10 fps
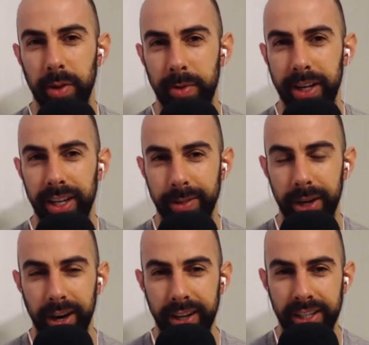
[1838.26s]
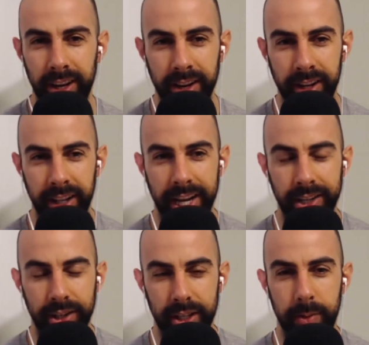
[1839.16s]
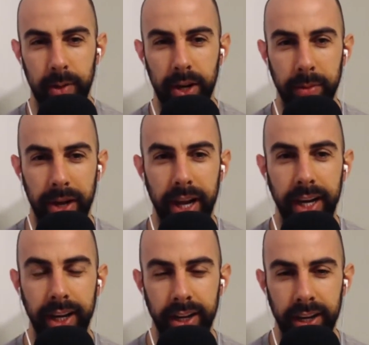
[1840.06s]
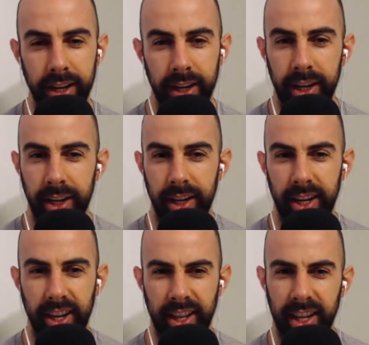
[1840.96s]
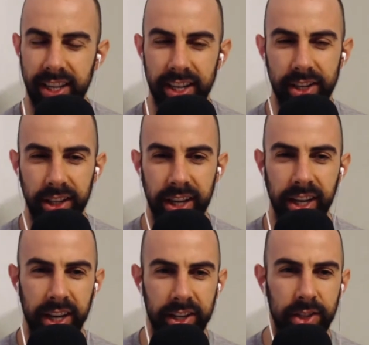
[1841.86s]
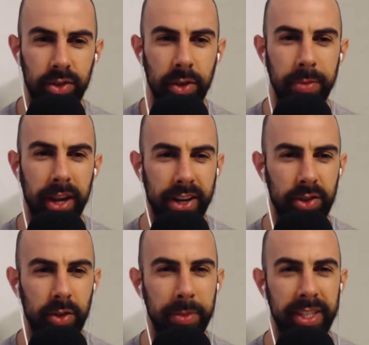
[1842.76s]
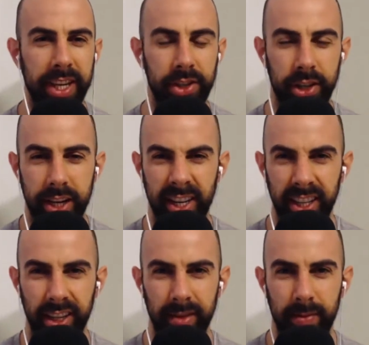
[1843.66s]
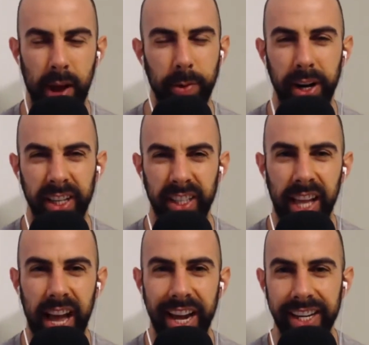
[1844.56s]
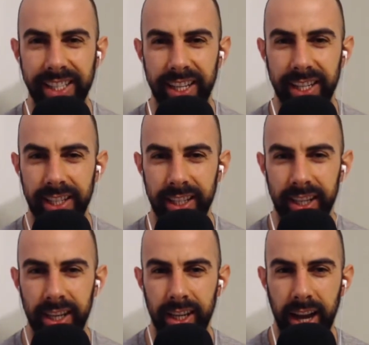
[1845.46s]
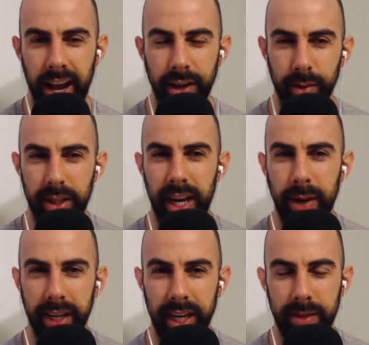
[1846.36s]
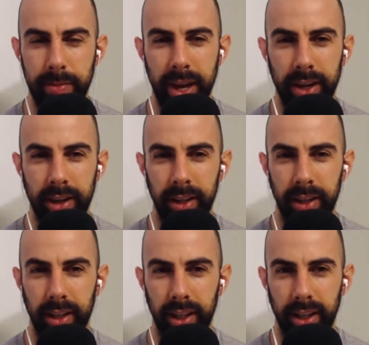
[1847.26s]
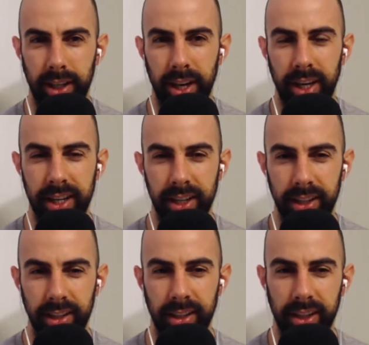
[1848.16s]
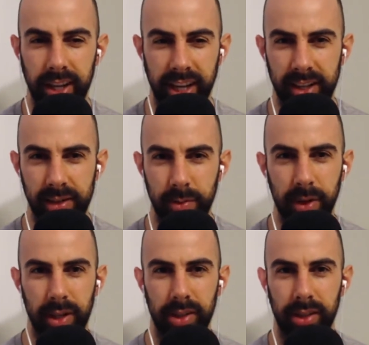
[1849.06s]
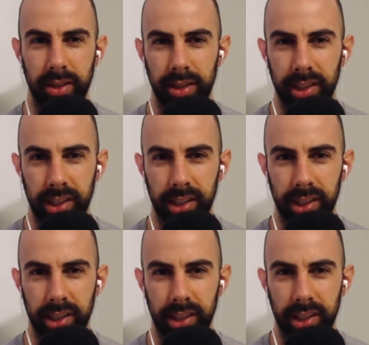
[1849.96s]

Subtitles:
Because we already saw an election swung by essentially extremization and outright lies, and I don't see how it gets better until it gets worse.